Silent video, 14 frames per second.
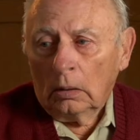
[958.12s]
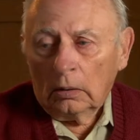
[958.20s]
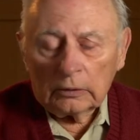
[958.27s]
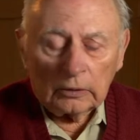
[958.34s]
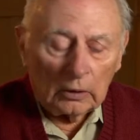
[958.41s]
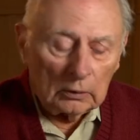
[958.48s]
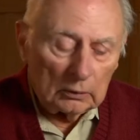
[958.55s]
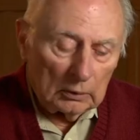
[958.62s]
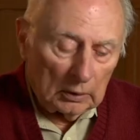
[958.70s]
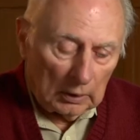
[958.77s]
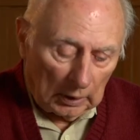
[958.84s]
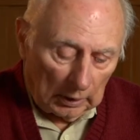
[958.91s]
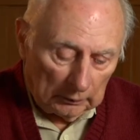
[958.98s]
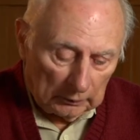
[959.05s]
So
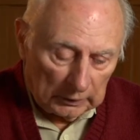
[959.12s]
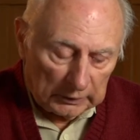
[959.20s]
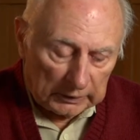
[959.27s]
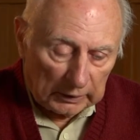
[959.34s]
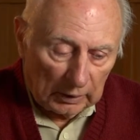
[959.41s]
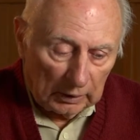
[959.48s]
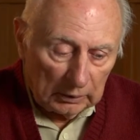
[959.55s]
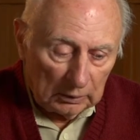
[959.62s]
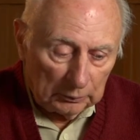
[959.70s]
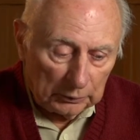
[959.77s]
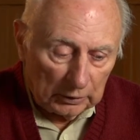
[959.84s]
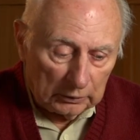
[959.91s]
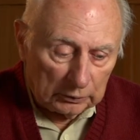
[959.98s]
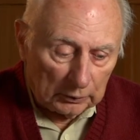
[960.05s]
I was on the
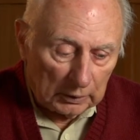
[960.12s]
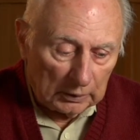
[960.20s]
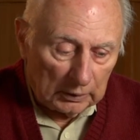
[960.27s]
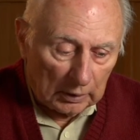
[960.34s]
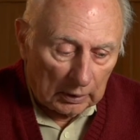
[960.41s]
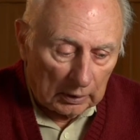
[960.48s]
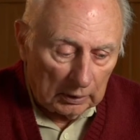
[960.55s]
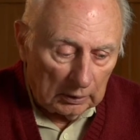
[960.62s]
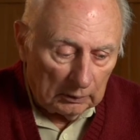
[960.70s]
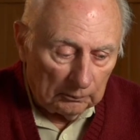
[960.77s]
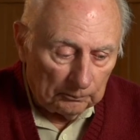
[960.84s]
bridge one day,